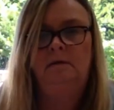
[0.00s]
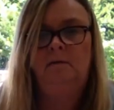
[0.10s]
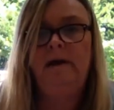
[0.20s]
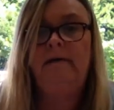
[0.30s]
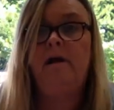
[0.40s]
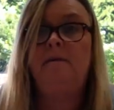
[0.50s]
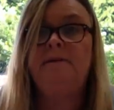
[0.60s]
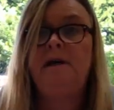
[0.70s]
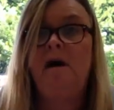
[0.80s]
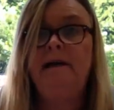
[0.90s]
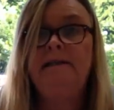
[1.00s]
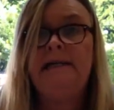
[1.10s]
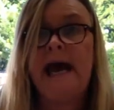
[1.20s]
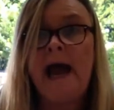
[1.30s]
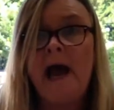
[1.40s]
"We're upside
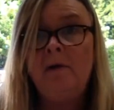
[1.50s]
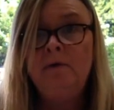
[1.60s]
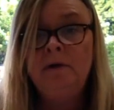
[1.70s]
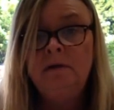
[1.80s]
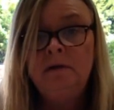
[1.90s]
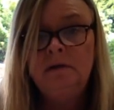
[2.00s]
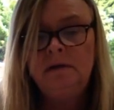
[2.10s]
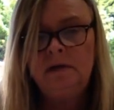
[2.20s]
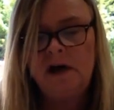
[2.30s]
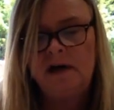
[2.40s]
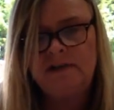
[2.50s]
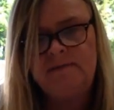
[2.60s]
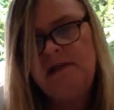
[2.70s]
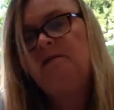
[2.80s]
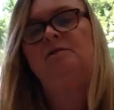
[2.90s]
down!"
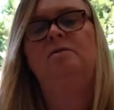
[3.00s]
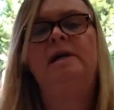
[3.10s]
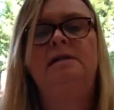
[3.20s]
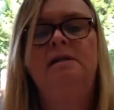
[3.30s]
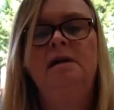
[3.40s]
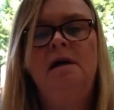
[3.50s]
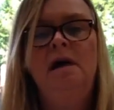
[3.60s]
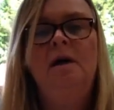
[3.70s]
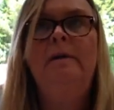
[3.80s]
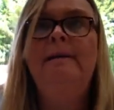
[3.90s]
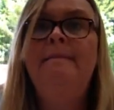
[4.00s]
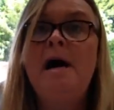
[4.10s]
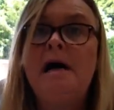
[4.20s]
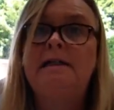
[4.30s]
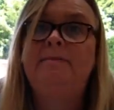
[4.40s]
gasped Mr. Twit. "We
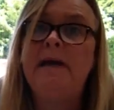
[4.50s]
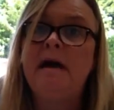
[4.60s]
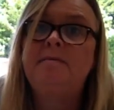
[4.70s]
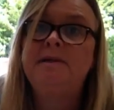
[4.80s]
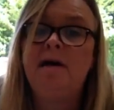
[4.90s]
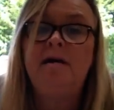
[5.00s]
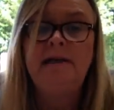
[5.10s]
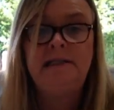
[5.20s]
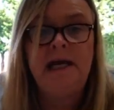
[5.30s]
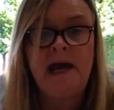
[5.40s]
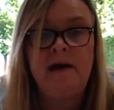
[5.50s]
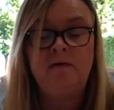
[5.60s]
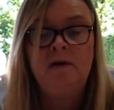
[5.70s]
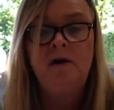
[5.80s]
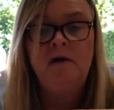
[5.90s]
must be upside
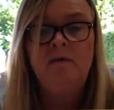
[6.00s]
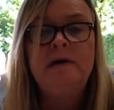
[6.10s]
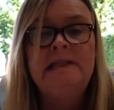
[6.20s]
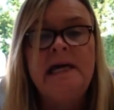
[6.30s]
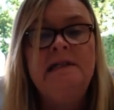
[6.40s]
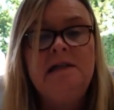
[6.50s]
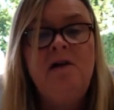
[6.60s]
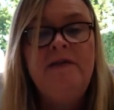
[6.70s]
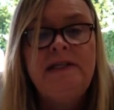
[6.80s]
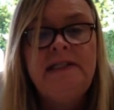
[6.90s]
down. We're standing on the